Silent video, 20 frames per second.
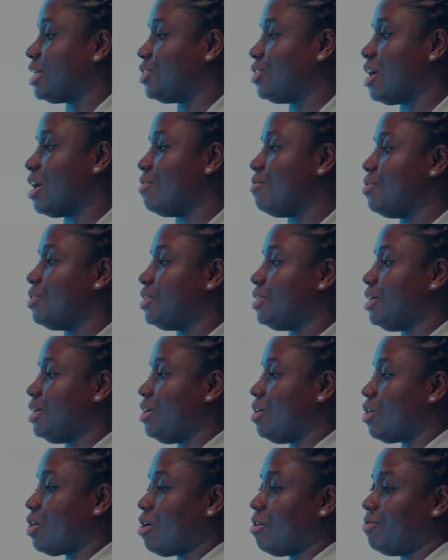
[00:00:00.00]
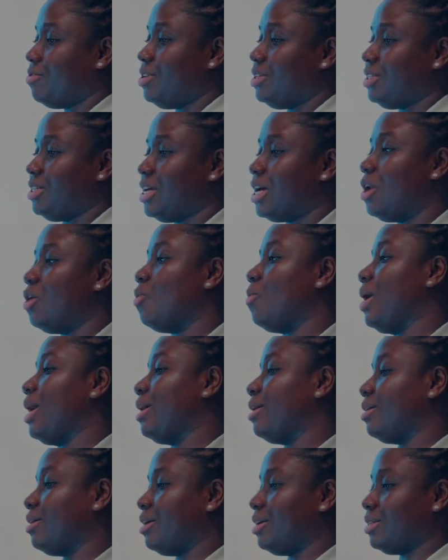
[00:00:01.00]
at the end, your coffee is
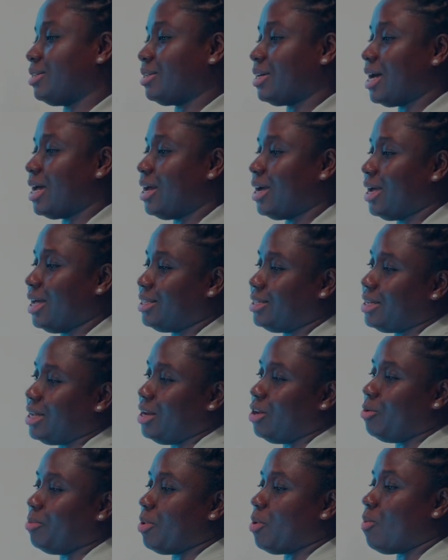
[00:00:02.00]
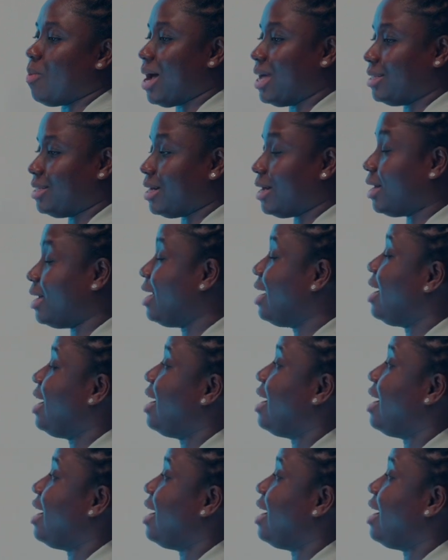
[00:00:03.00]
yellowing. It's kind of getting a little bit lighter,